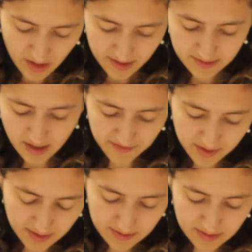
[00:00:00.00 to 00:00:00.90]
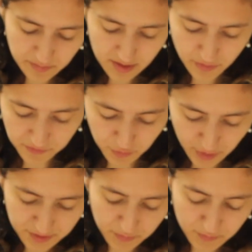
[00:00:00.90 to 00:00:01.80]
See, I feel like this is the type of thing where a food
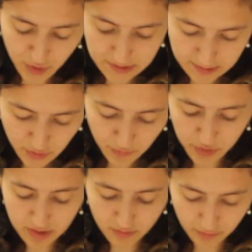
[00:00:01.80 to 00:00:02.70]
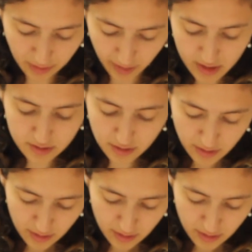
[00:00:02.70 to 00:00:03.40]
processor would be really great.